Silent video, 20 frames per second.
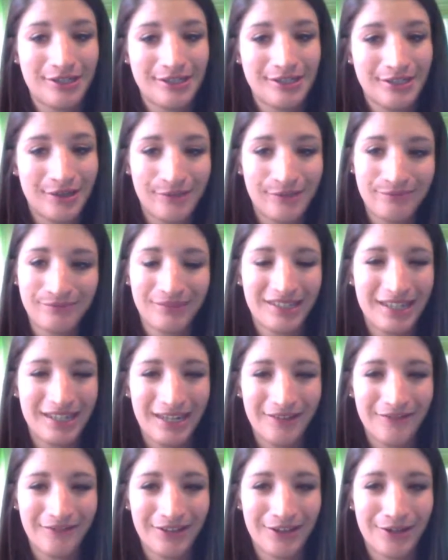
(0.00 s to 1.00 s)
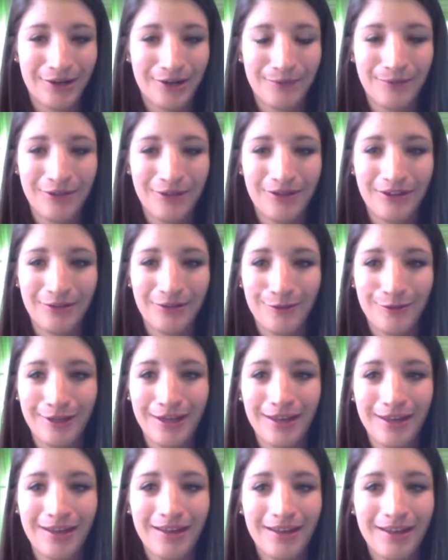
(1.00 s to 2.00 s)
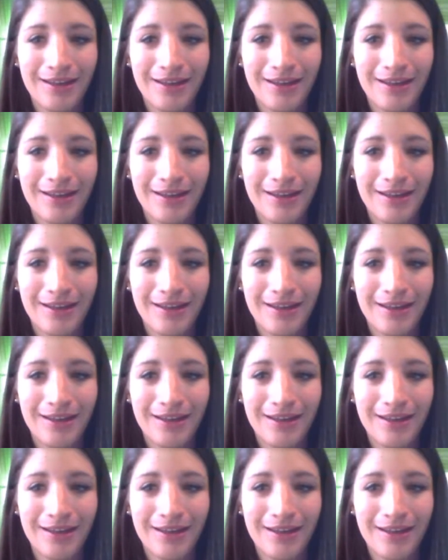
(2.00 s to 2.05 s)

so it can't really harm you, I don't think.